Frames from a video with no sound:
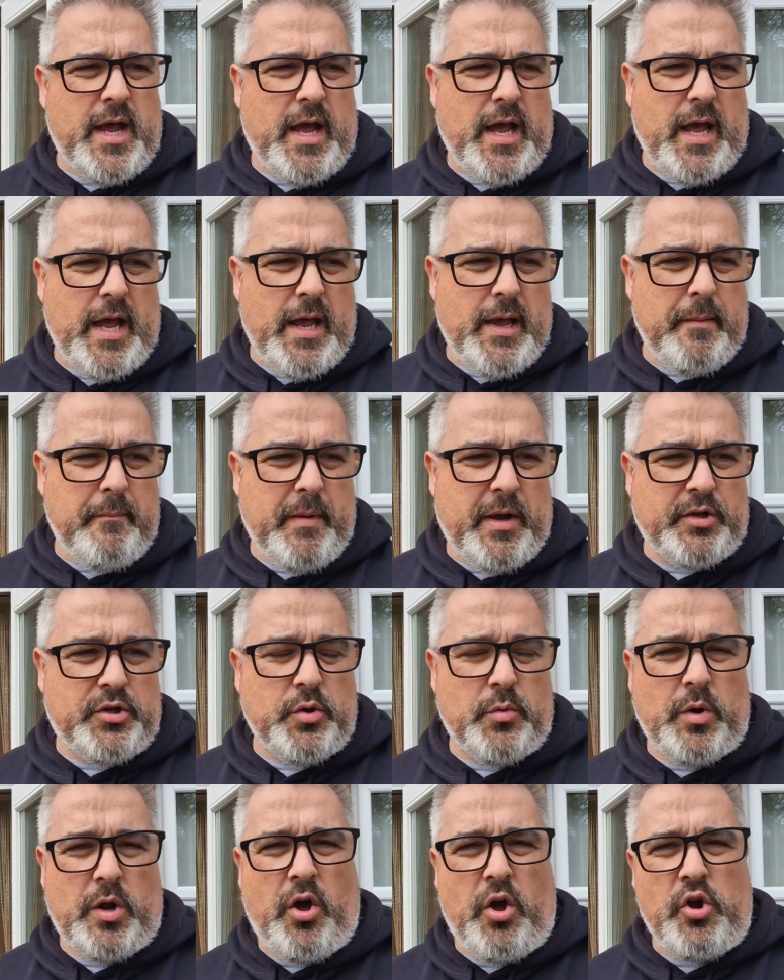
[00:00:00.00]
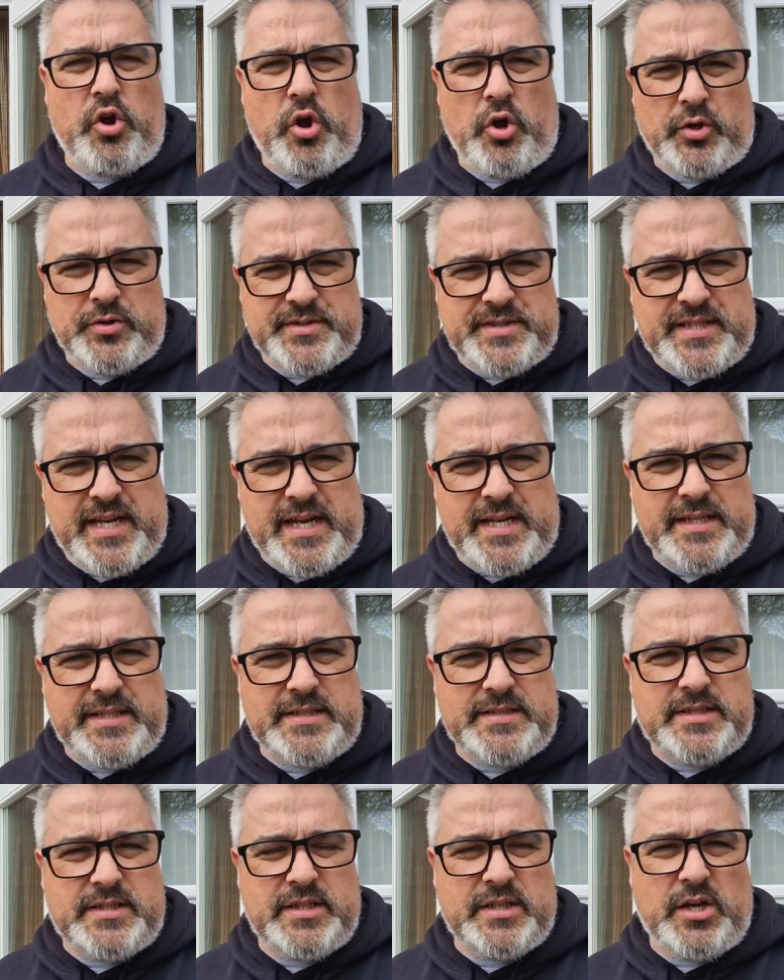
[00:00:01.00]
I do a lot of
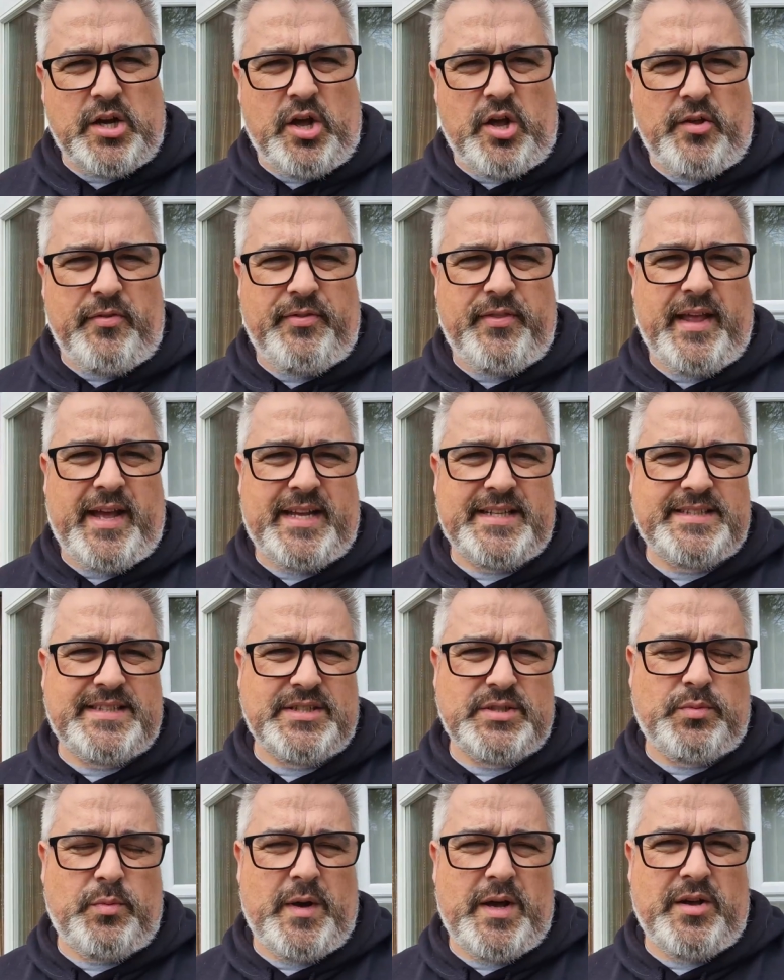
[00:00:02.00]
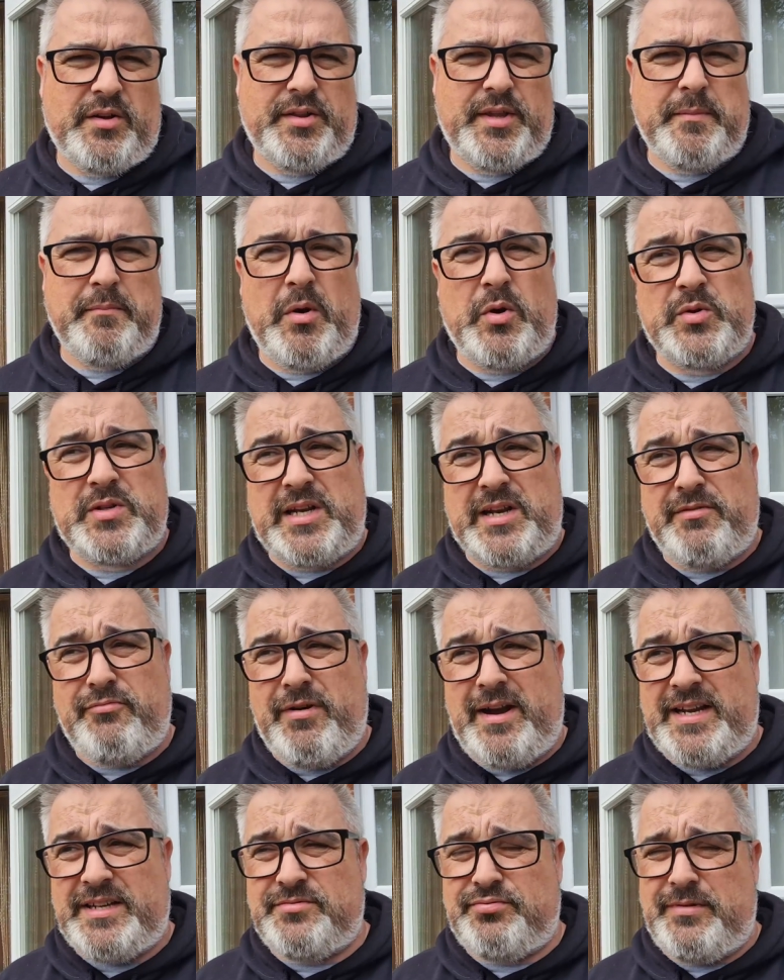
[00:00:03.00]
content on that as well. They're mostly
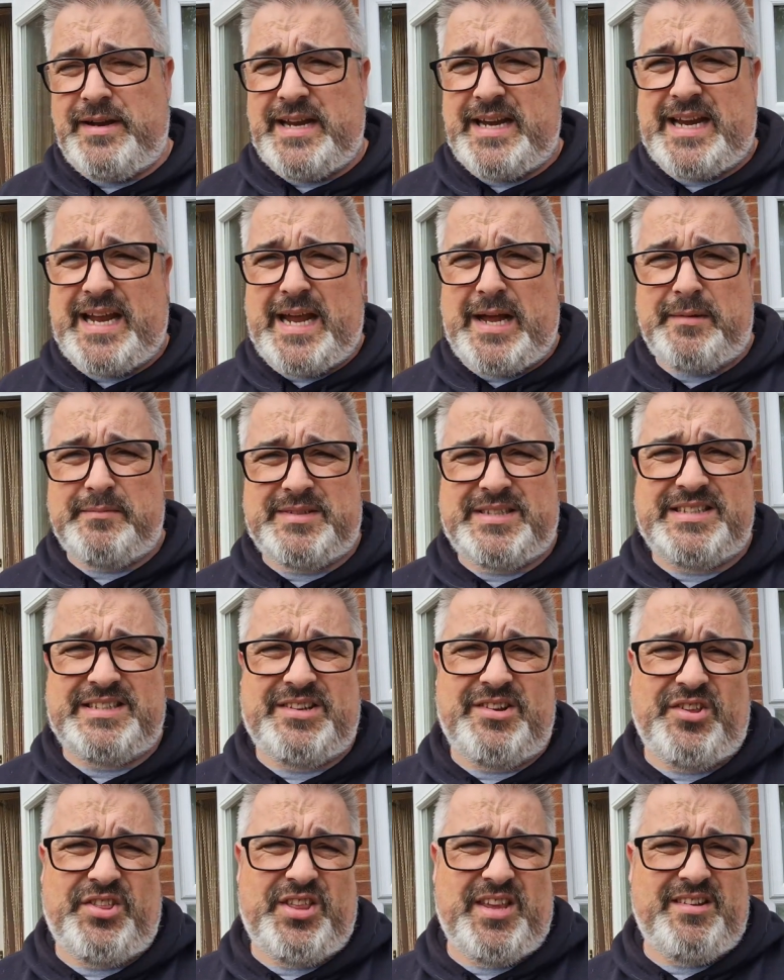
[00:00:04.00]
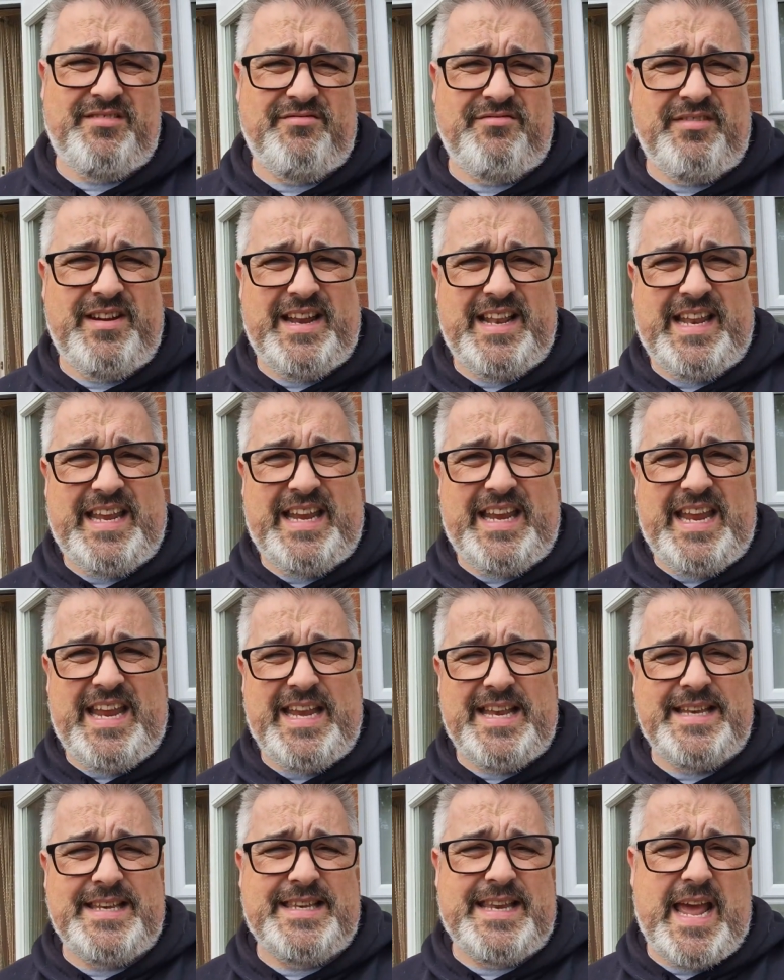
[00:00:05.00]
race recaps. There's nothing really
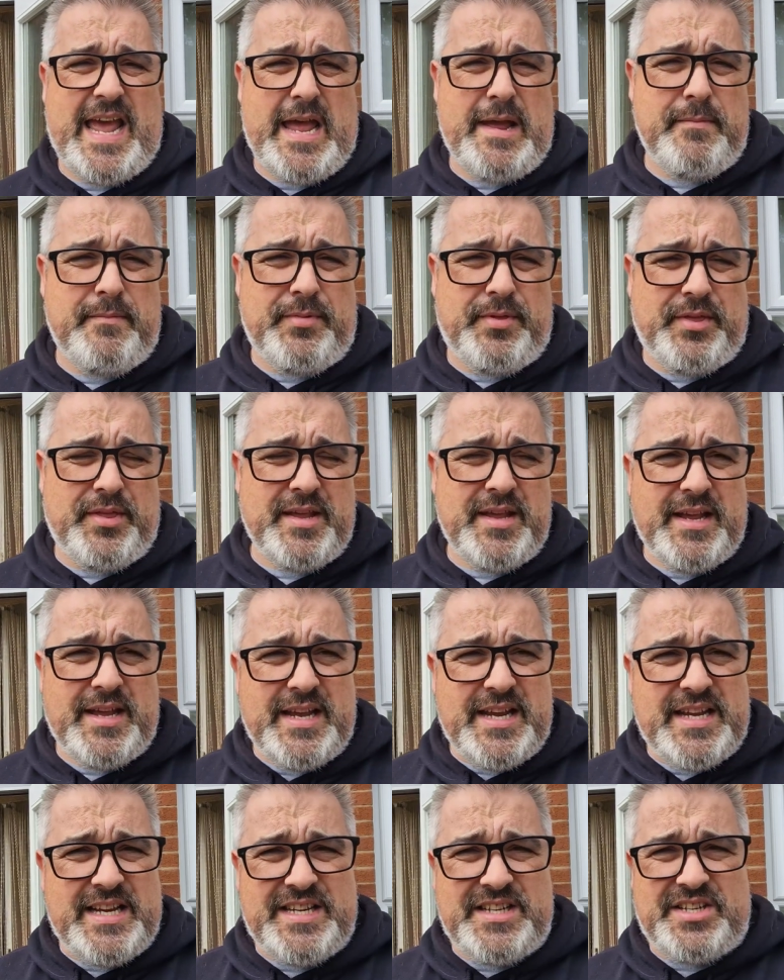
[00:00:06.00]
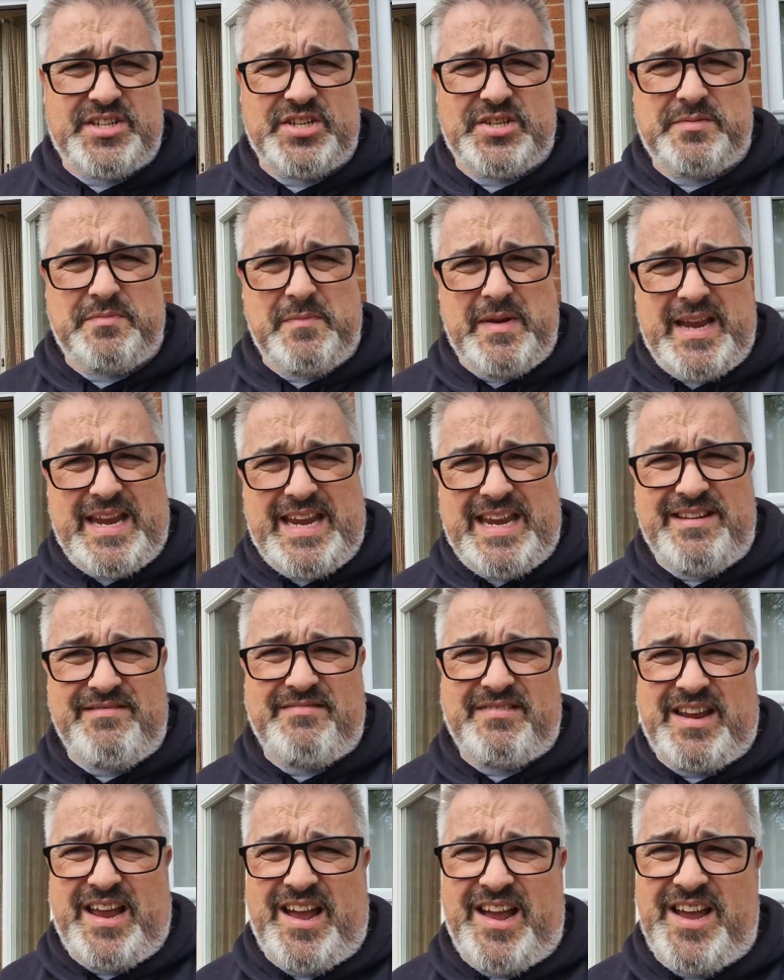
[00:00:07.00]
in depth. It's just me
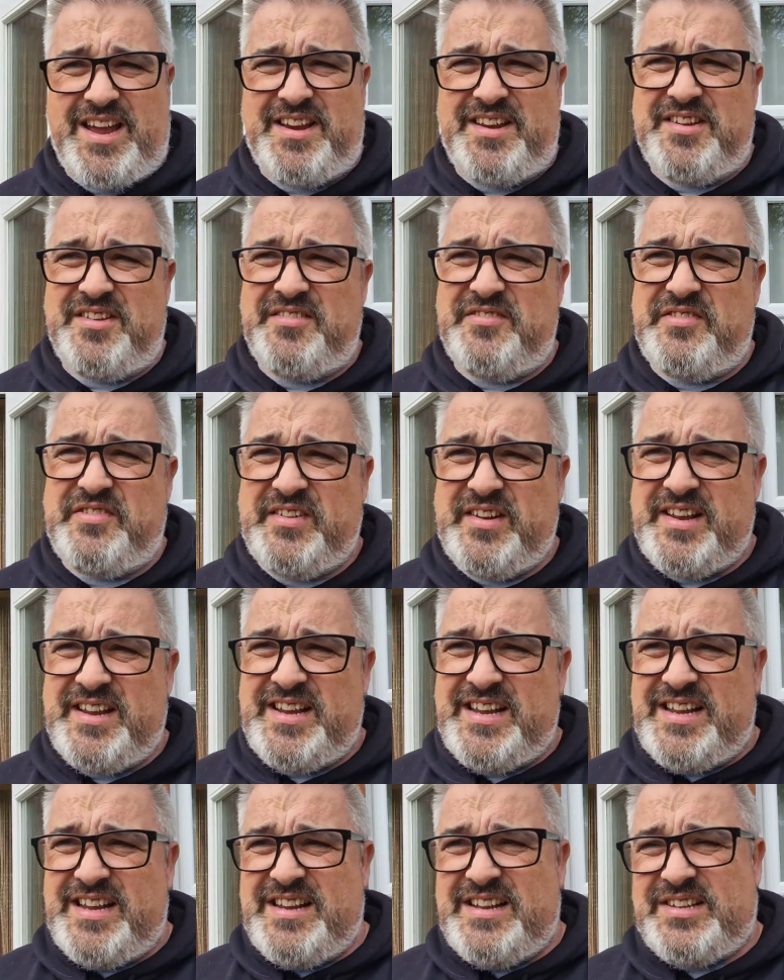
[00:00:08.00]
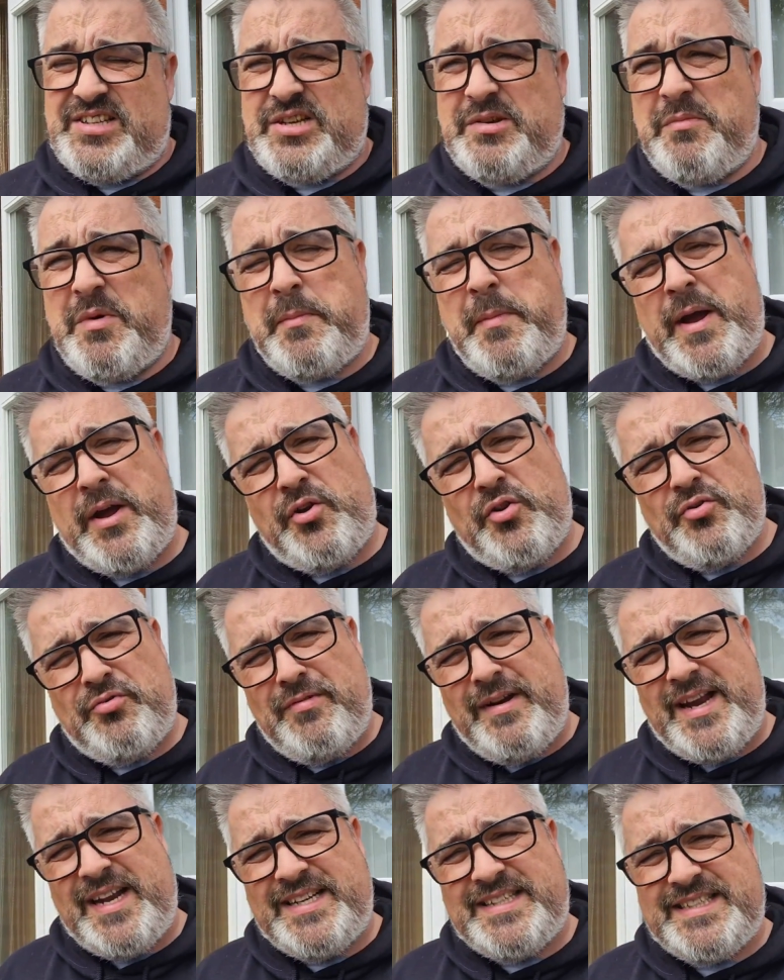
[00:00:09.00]
kind of, some of my good
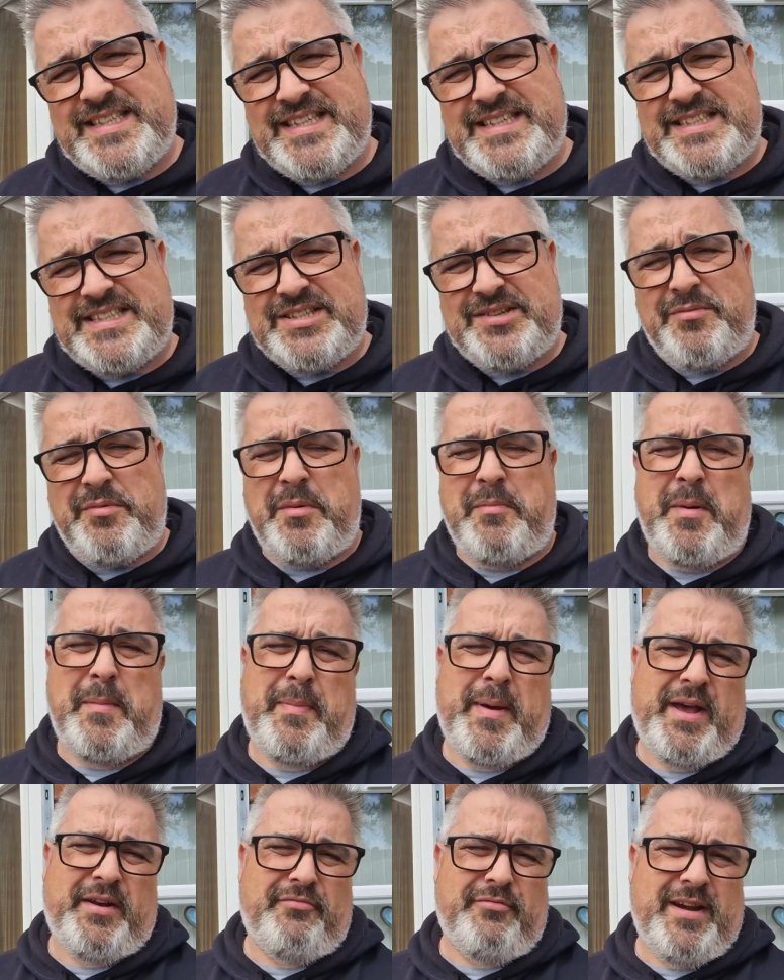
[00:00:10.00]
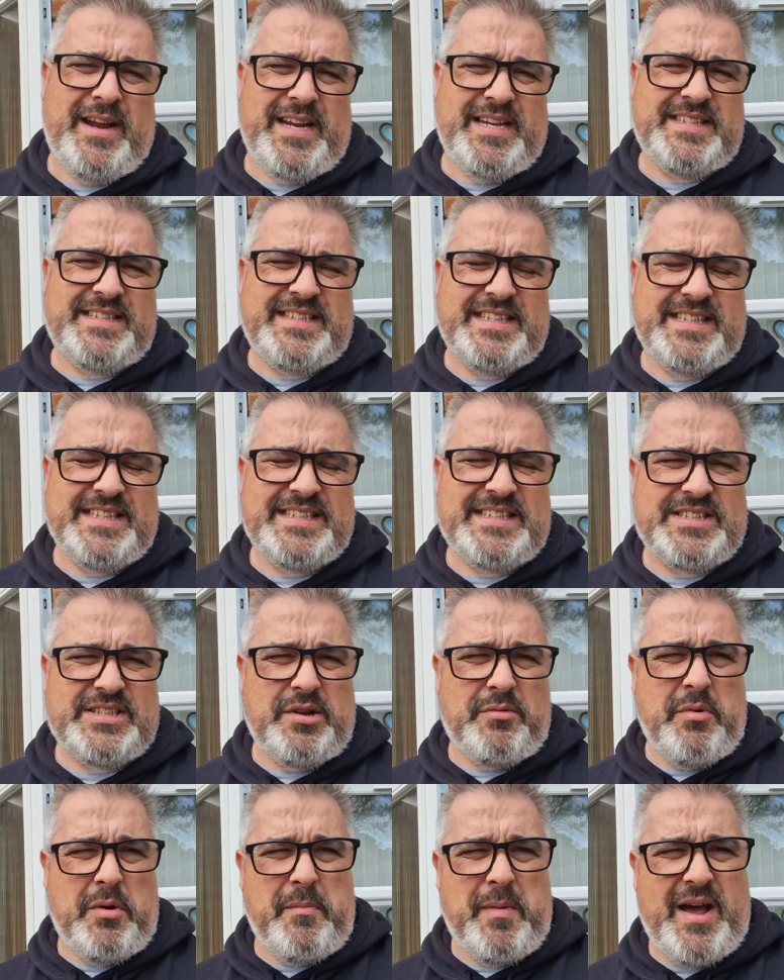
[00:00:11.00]
races, some of my bad races,
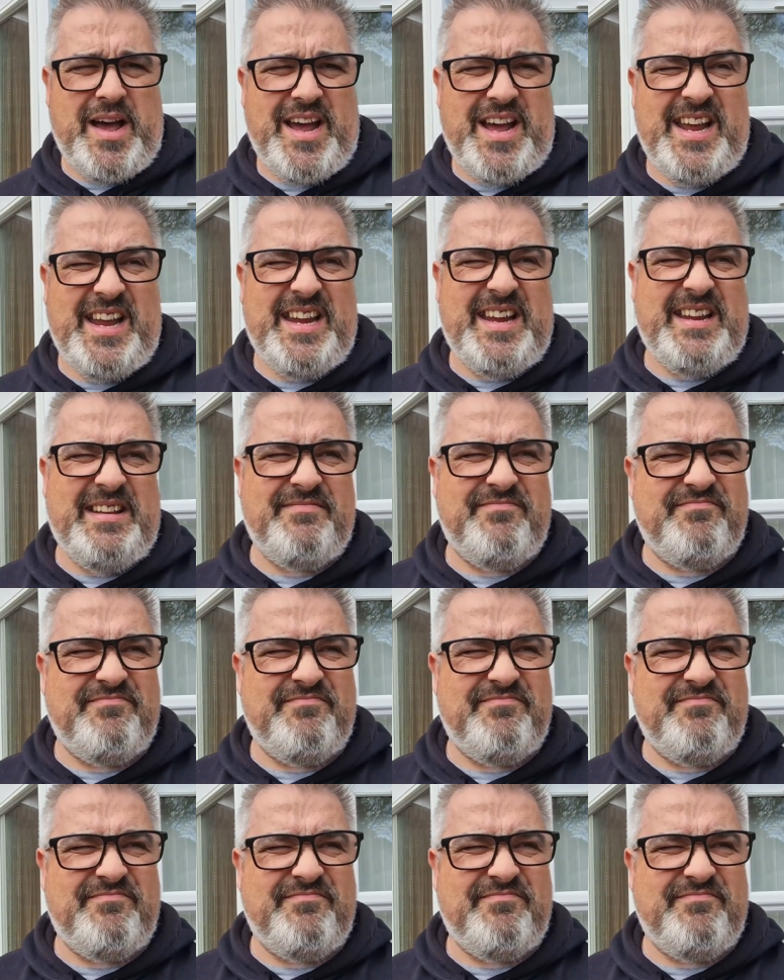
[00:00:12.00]
some of my,